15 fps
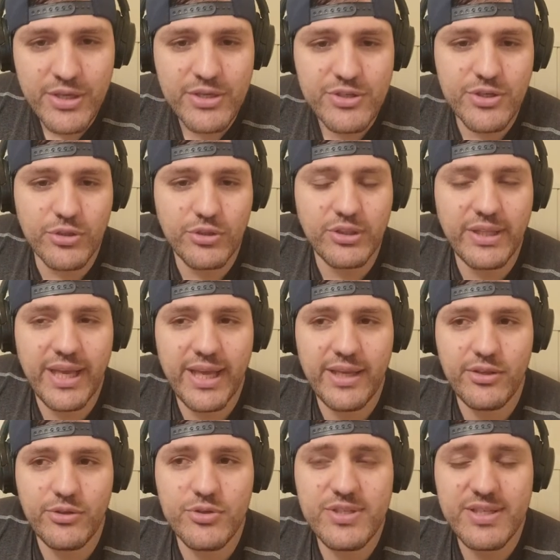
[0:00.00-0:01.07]
So today
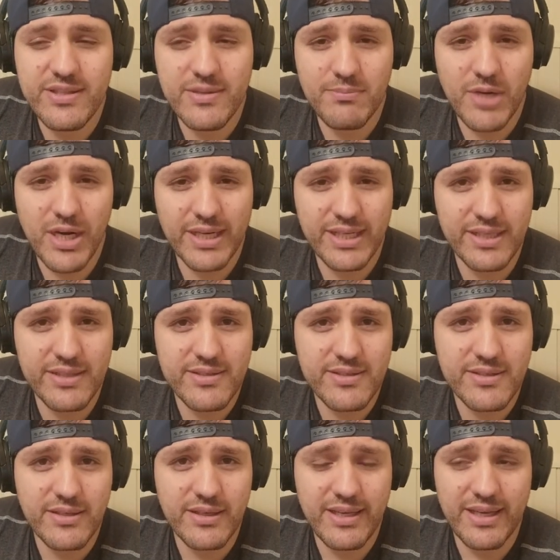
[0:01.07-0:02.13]
you see the
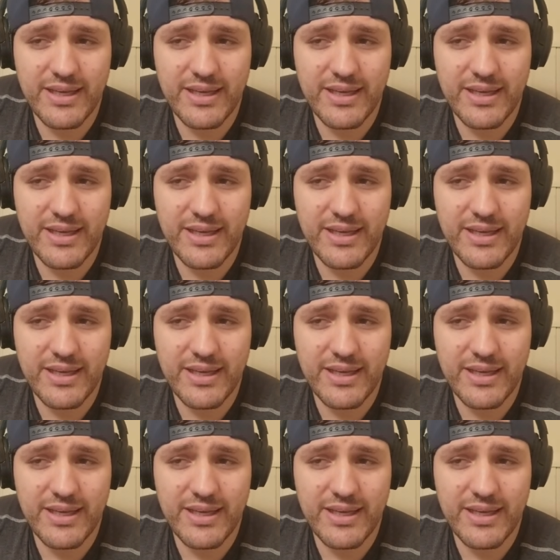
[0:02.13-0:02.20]
markets,